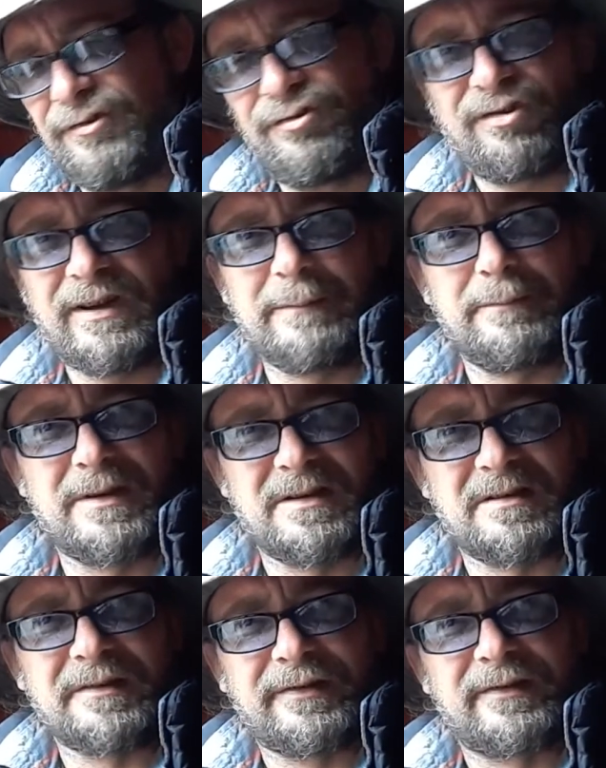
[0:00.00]
cheap,
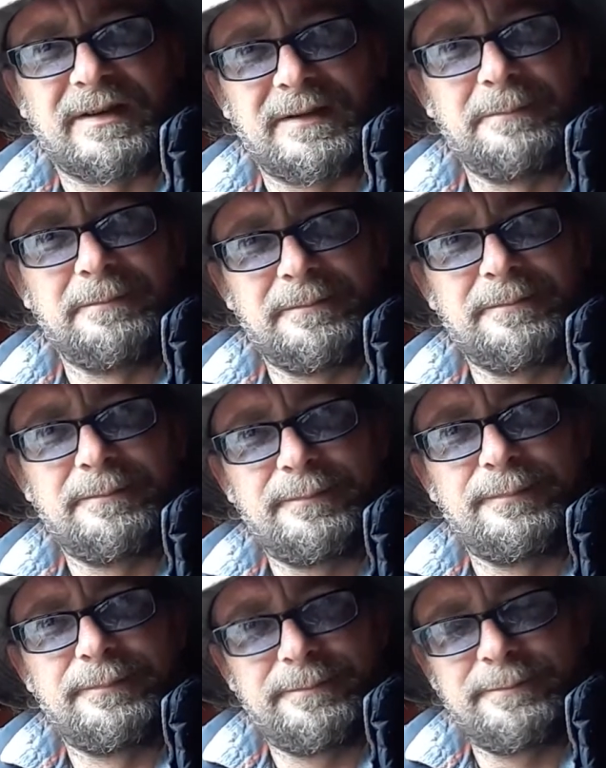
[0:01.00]
nasty,
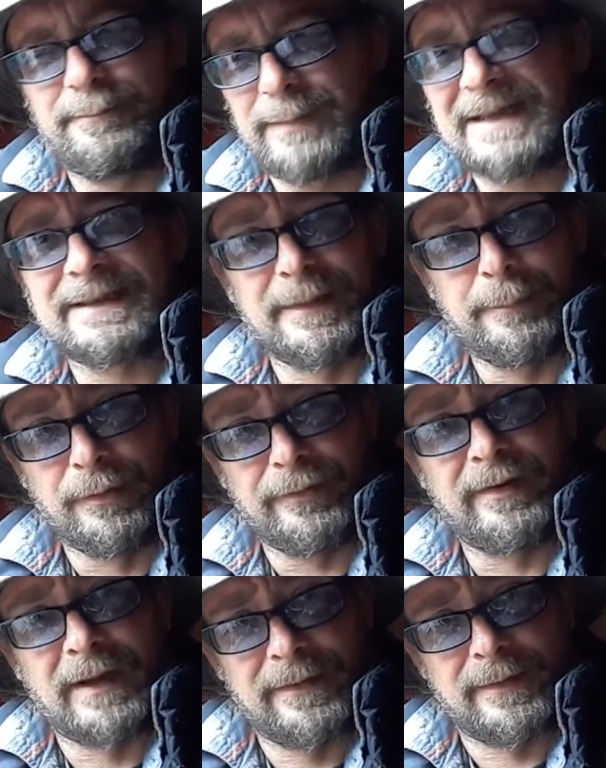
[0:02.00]
badly put
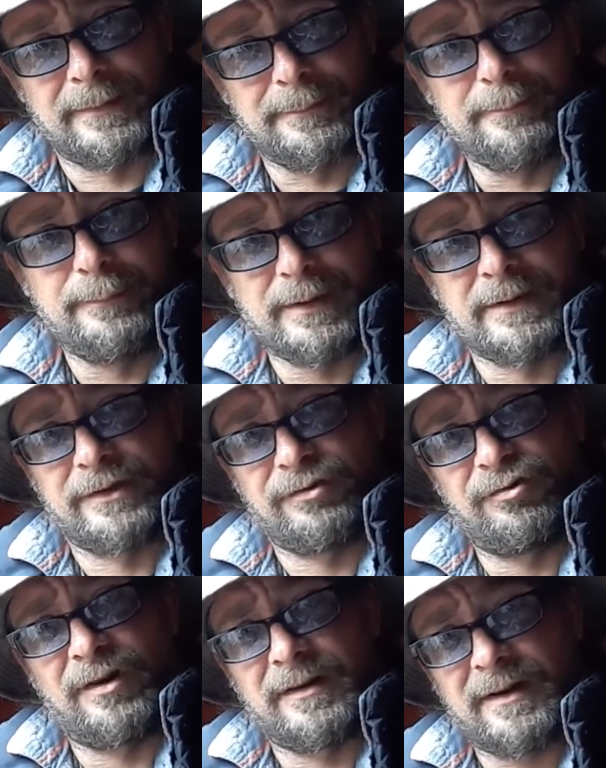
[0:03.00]
together pile of
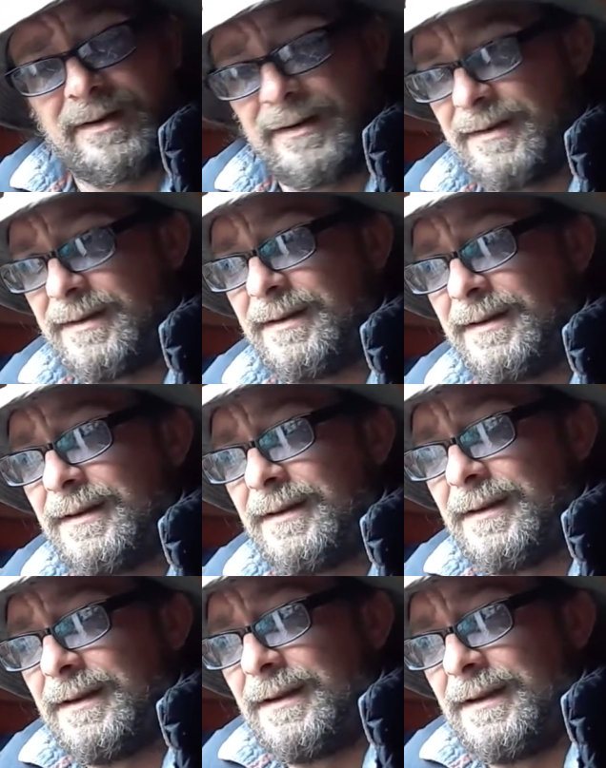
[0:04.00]
junk.
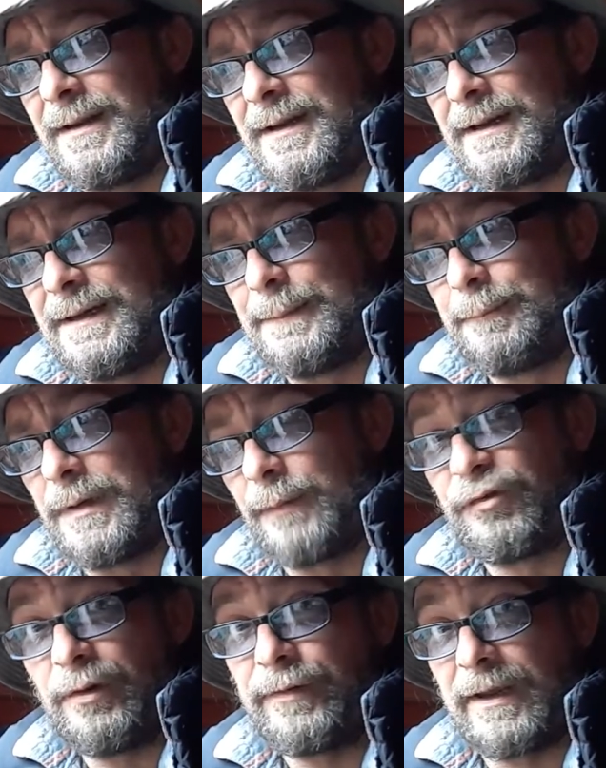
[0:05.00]

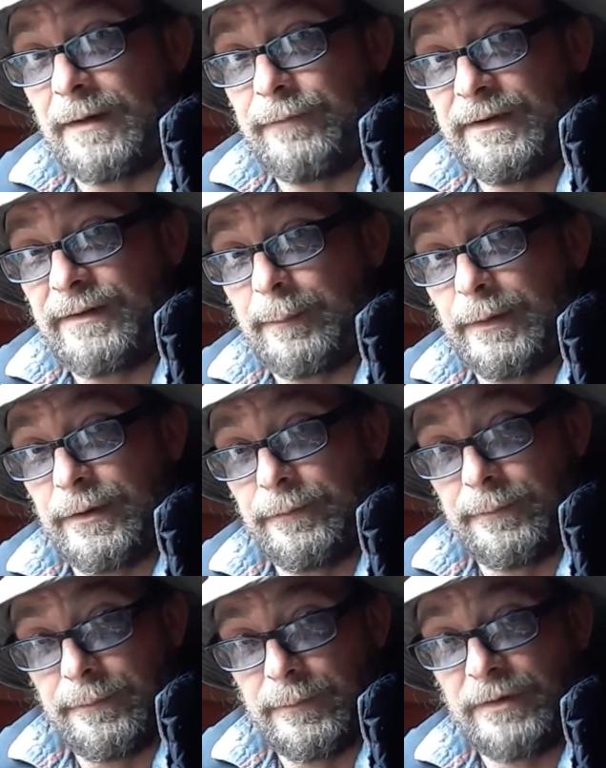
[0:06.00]
I'm due to get a VW,
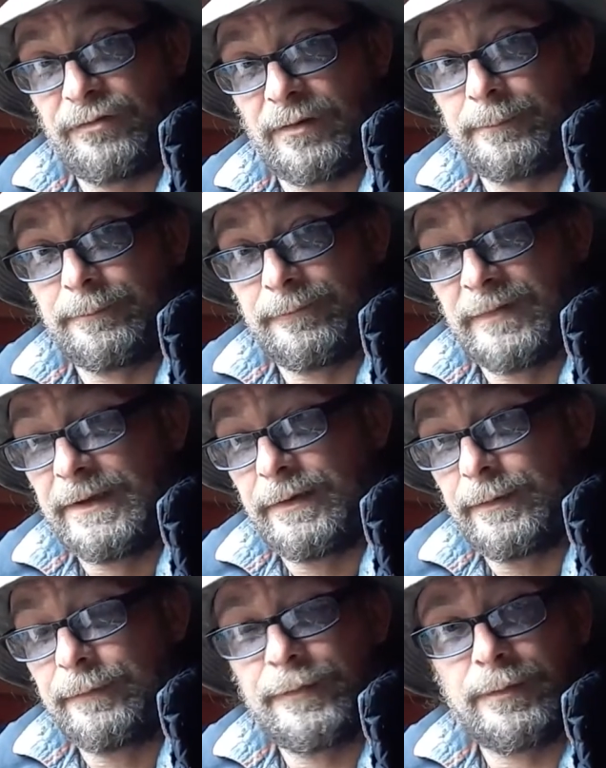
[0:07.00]
which I'm really
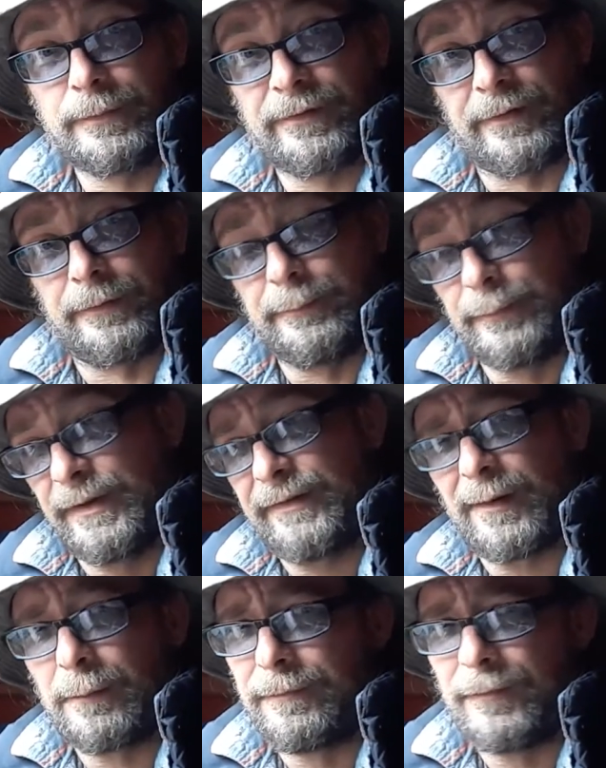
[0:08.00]
looking forward to. But
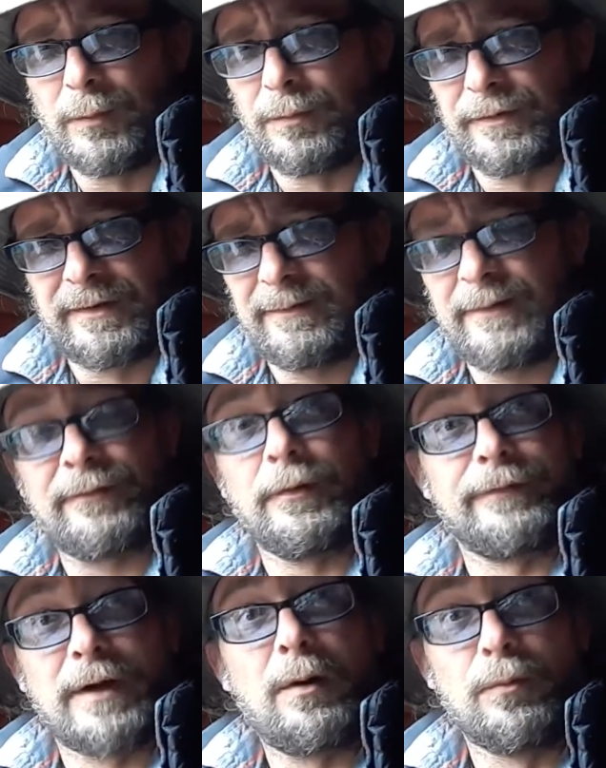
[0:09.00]
this old Ford, it's not
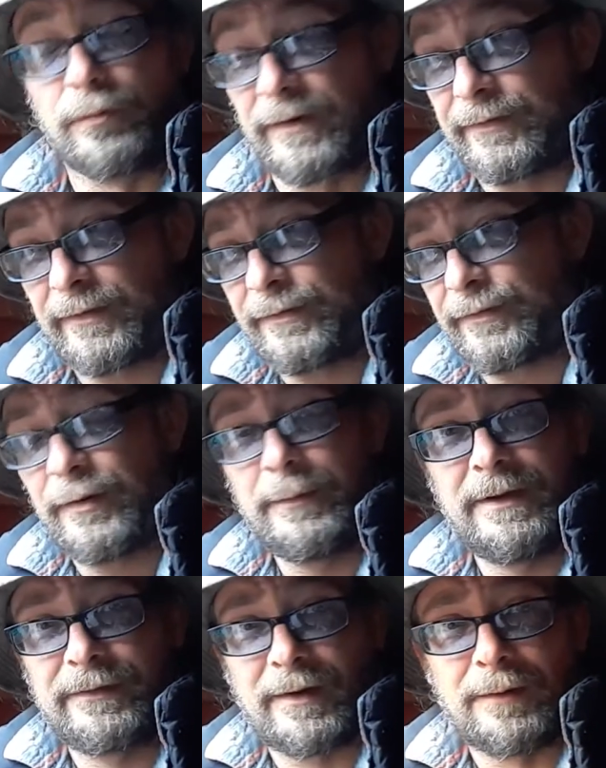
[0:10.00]
even old. It's 2
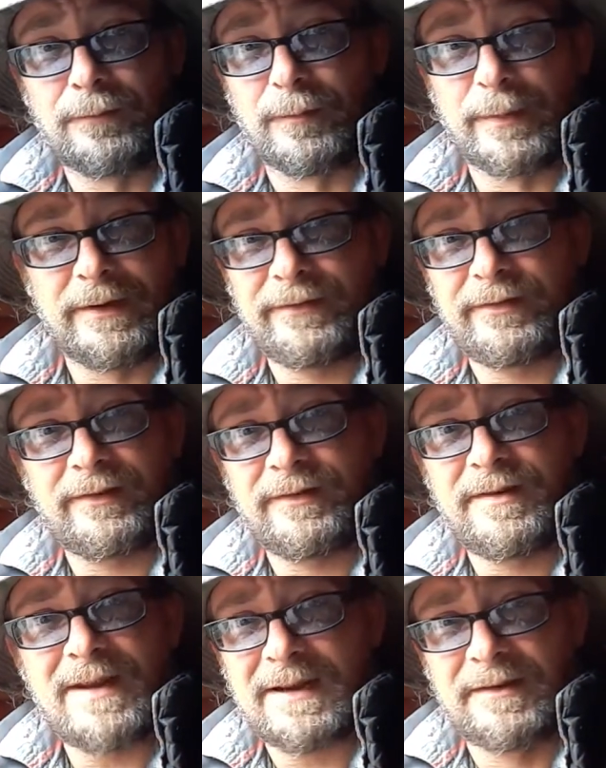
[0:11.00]
years old, but it's
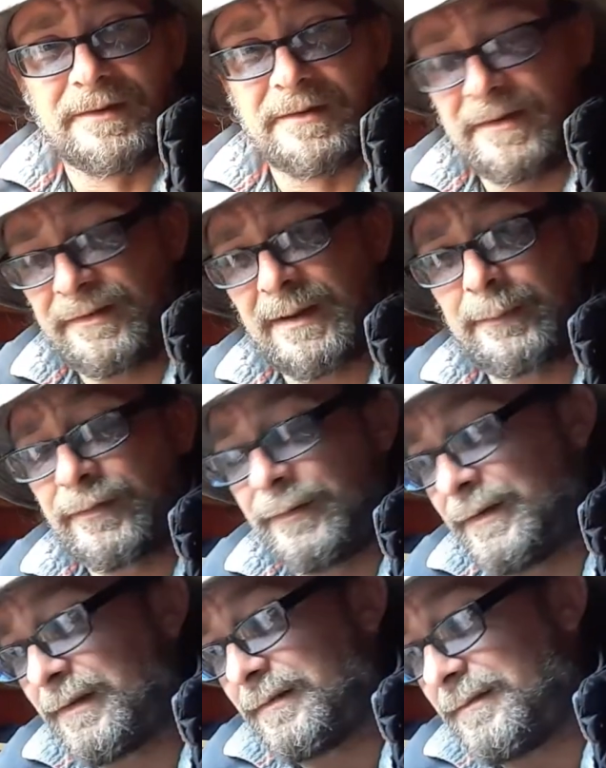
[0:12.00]
knackered. It's
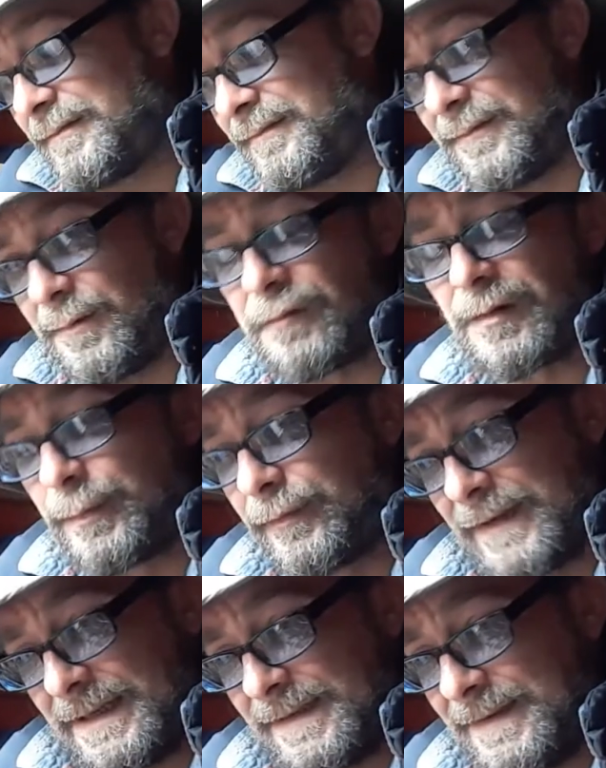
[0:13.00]
absolutely horrible van.